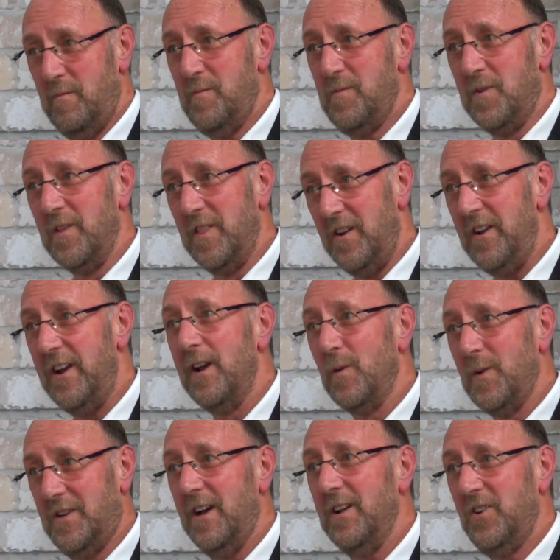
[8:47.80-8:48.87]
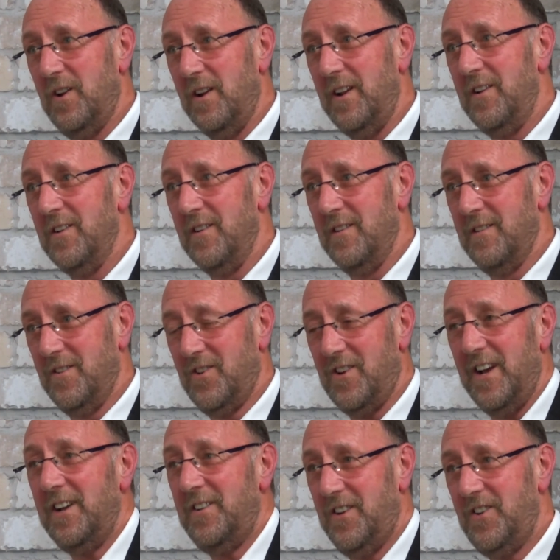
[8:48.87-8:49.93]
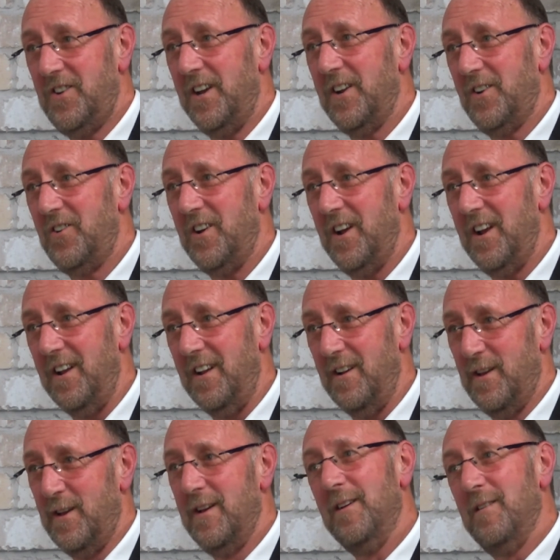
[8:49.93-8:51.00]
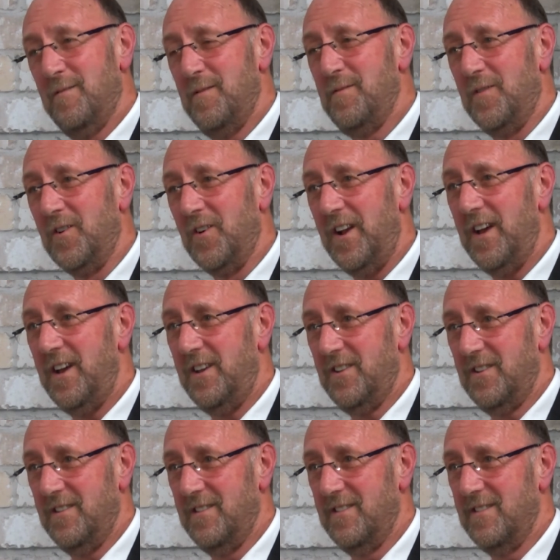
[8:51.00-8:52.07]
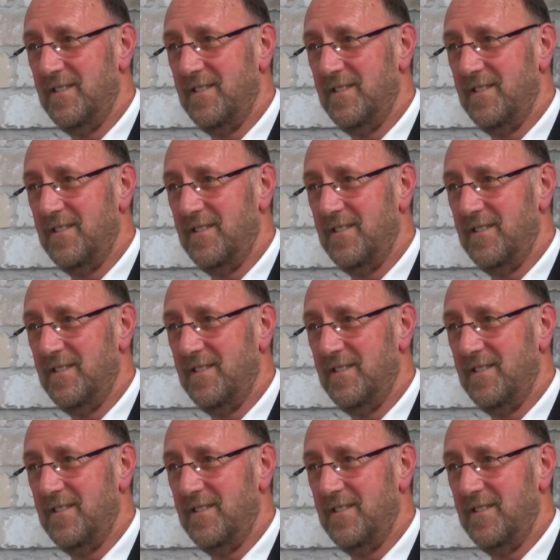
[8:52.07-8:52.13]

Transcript: before the deal was actually done. So I had to take training for four days.